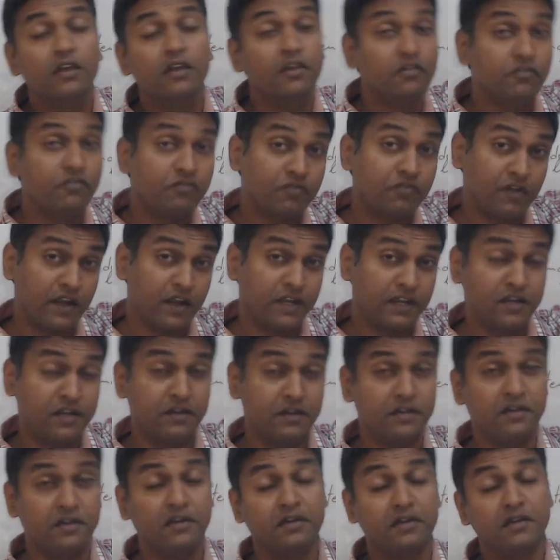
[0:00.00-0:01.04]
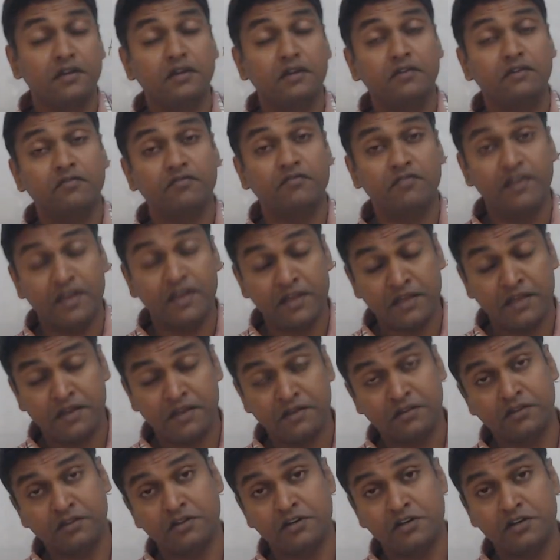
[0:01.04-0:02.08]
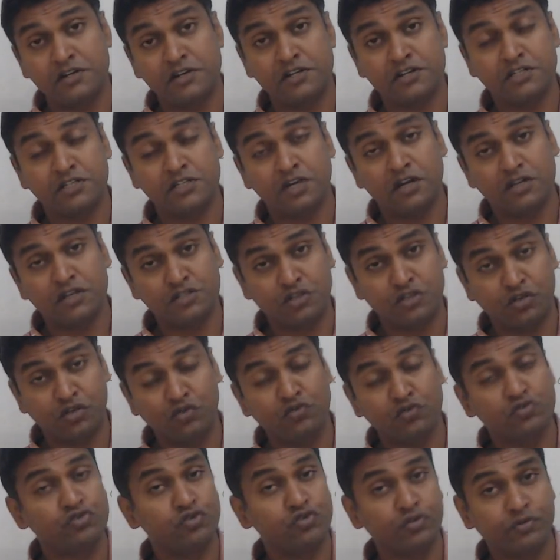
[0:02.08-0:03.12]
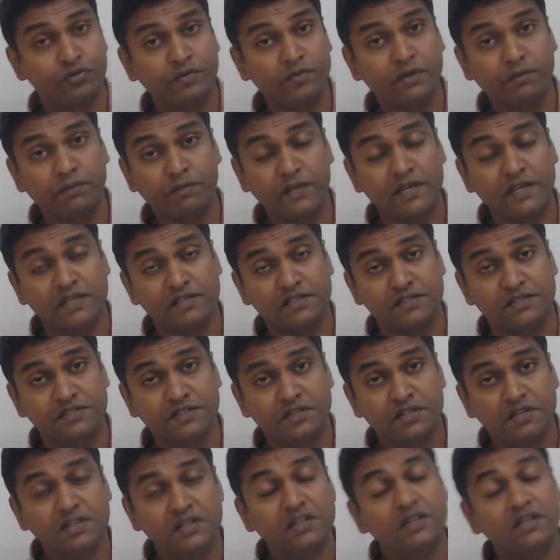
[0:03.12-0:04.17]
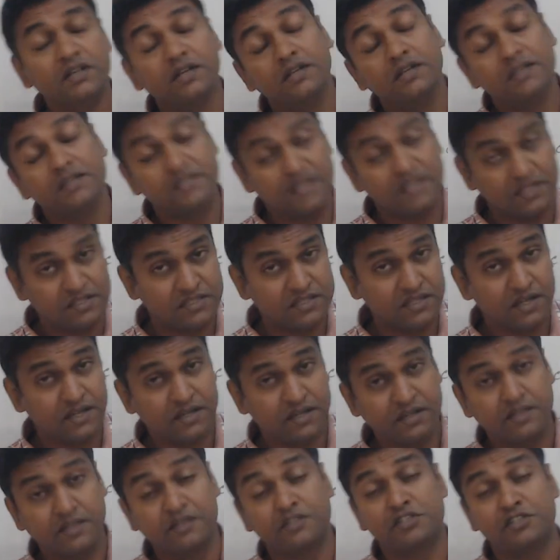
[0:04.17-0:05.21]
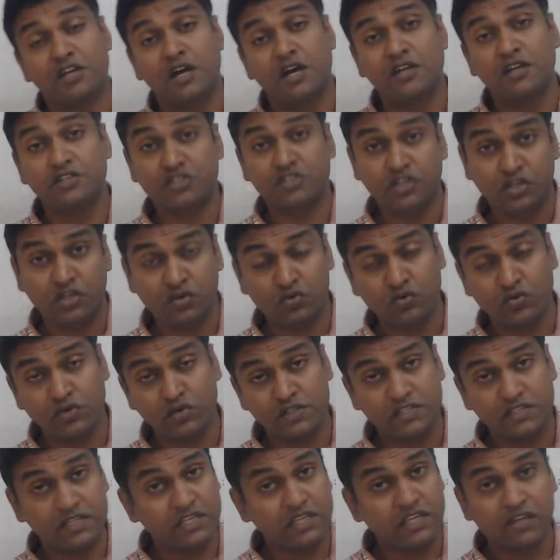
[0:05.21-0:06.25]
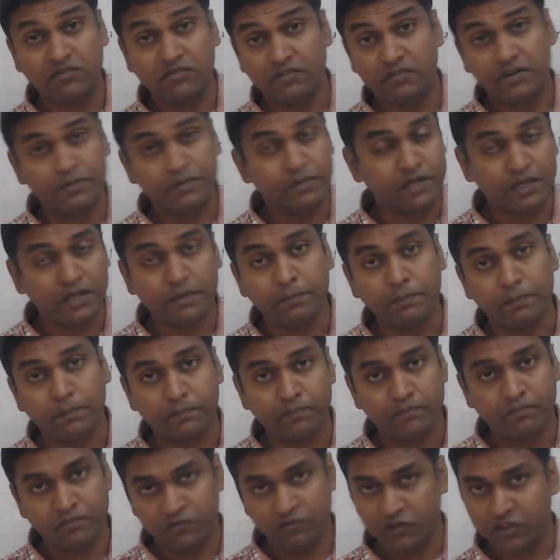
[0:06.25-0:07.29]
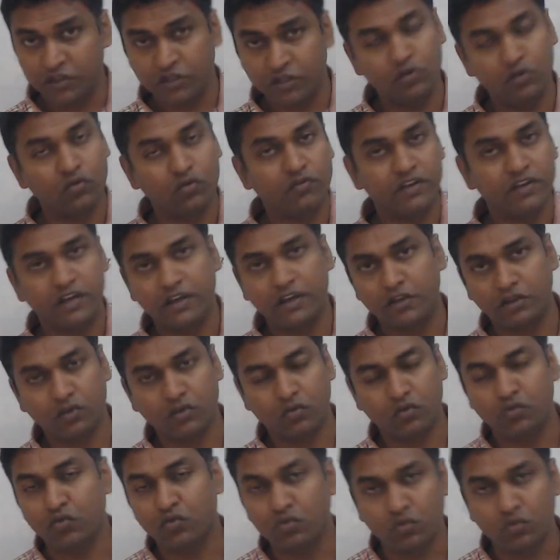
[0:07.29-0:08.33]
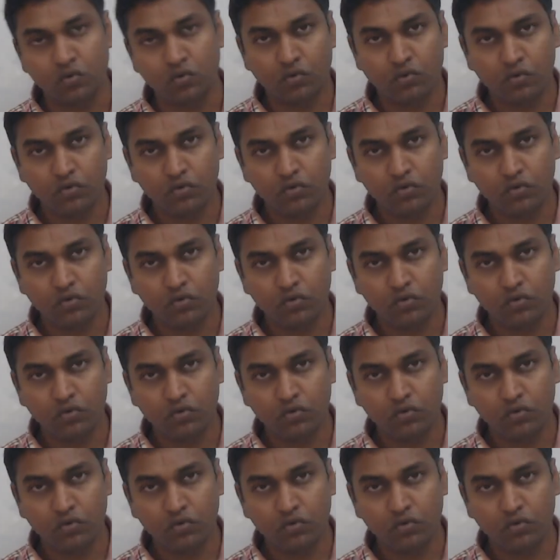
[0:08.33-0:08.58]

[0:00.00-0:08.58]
find where a third charge q should be placed such that the charge q is in equilibrium with q1 and q2,